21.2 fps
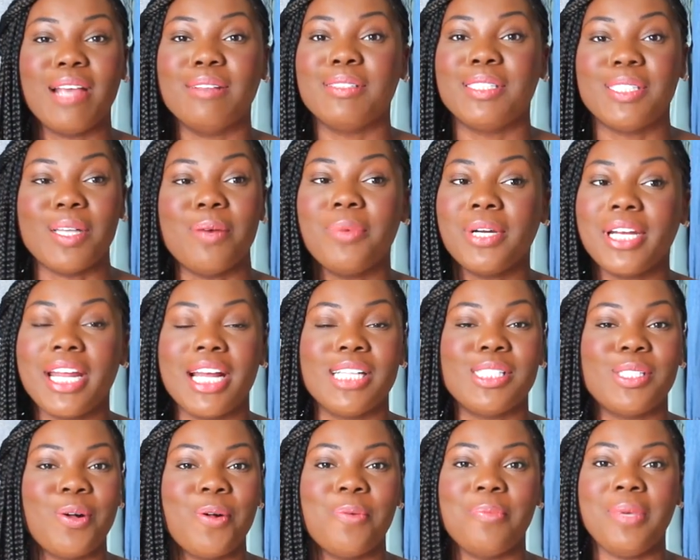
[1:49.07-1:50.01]
If someone
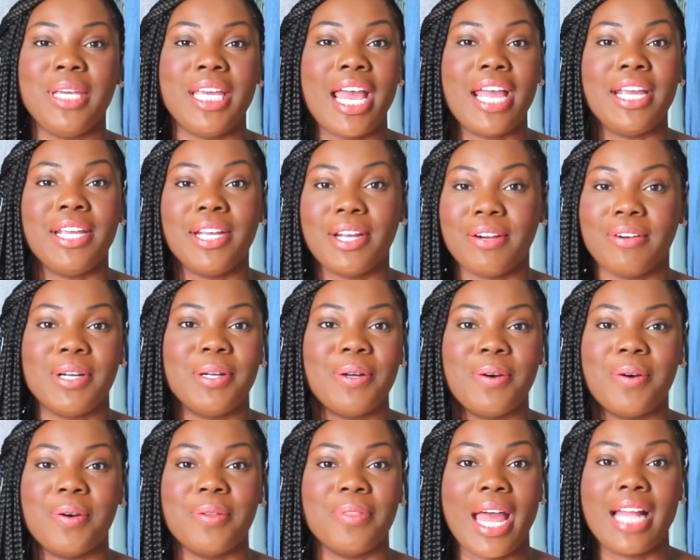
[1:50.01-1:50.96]
had told me a year
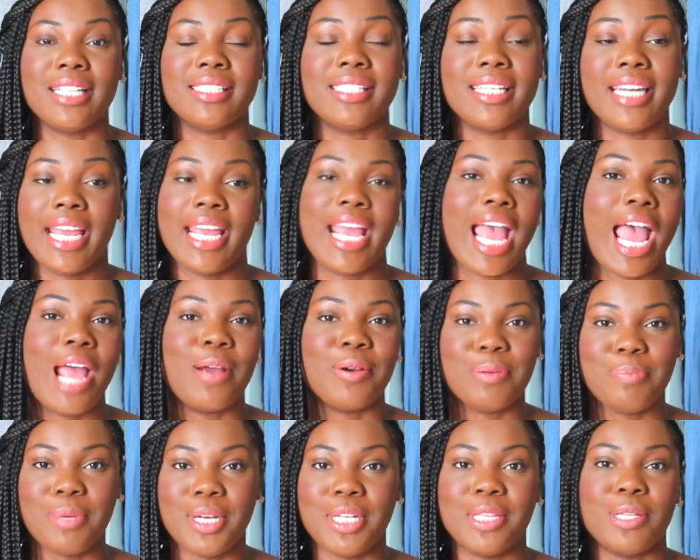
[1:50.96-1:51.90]
ago that today I
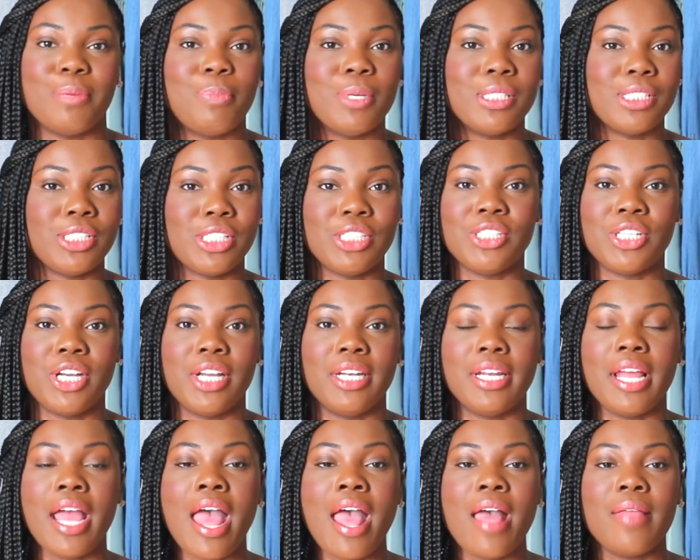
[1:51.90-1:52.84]
would be in the
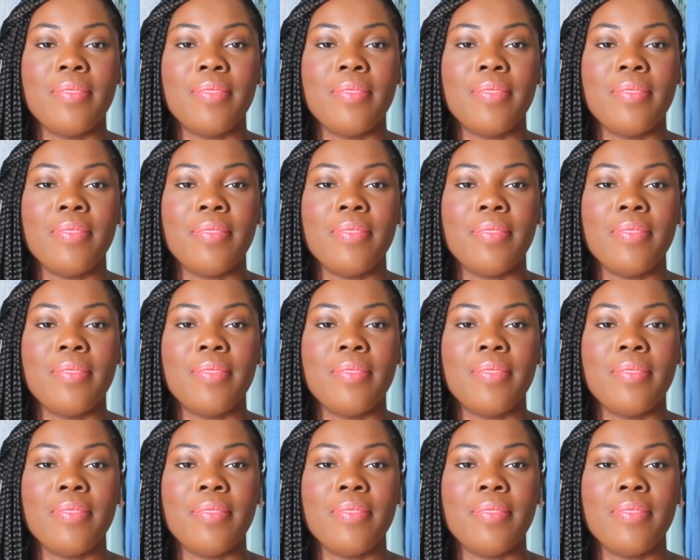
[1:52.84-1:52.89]
position